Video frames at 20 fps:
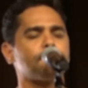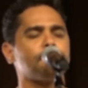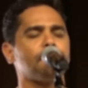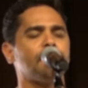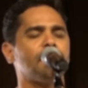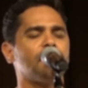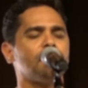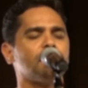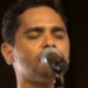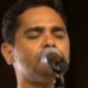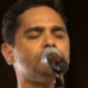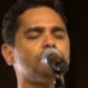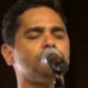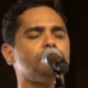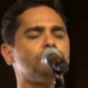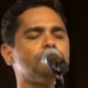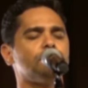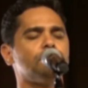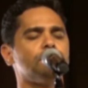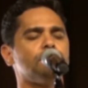of the
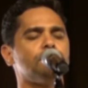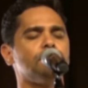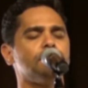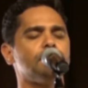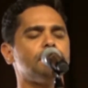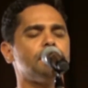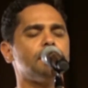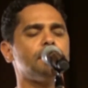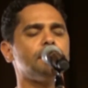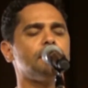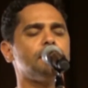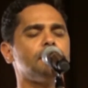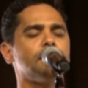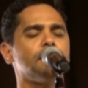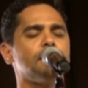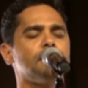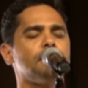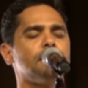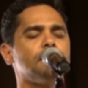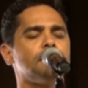
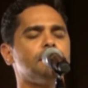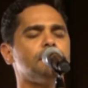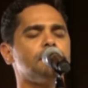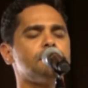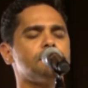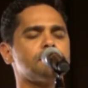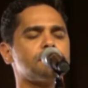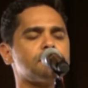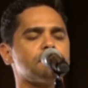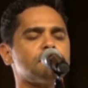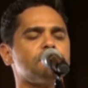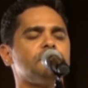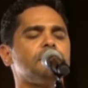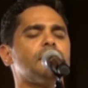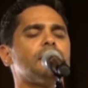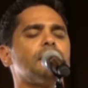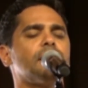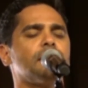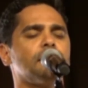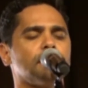goodness of
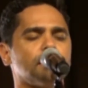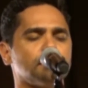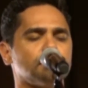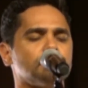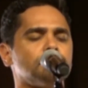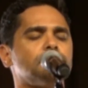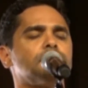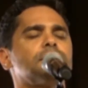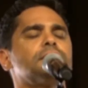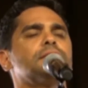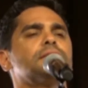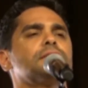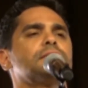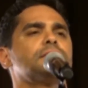God.